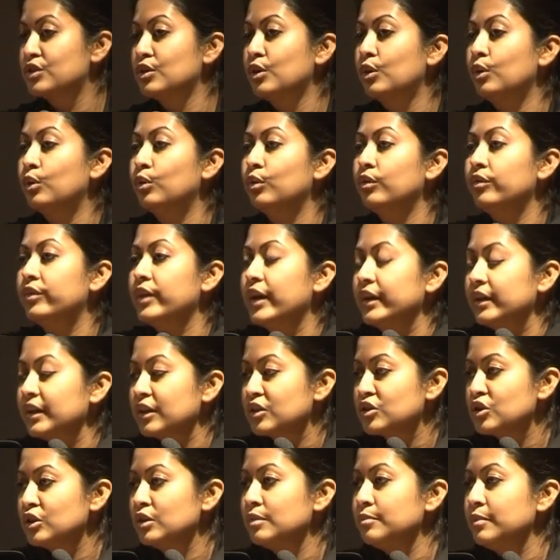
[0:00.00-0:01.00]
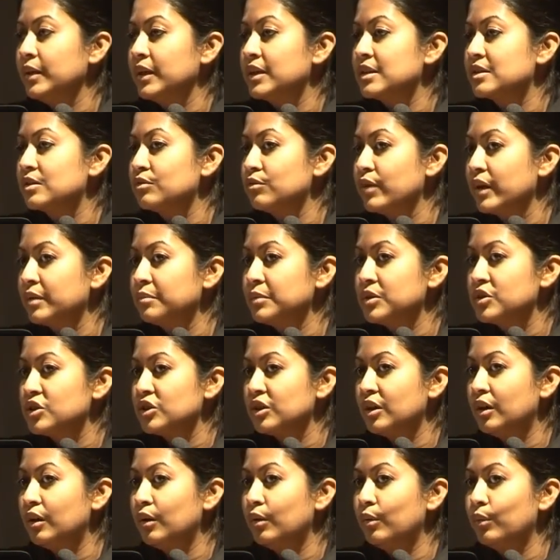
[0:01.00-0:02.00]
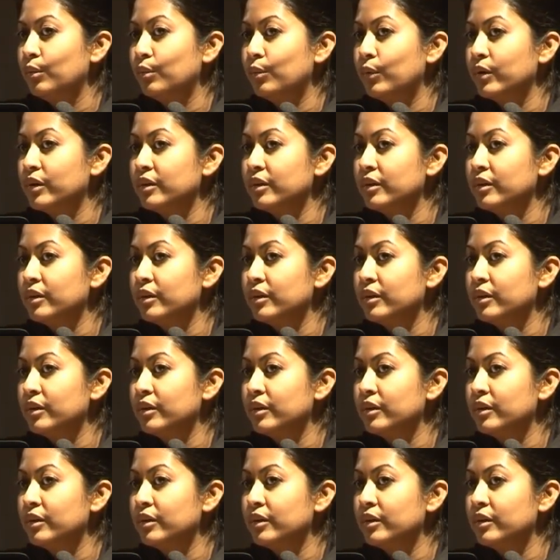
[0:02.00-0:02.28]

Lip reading: So that actually makes Rengmicha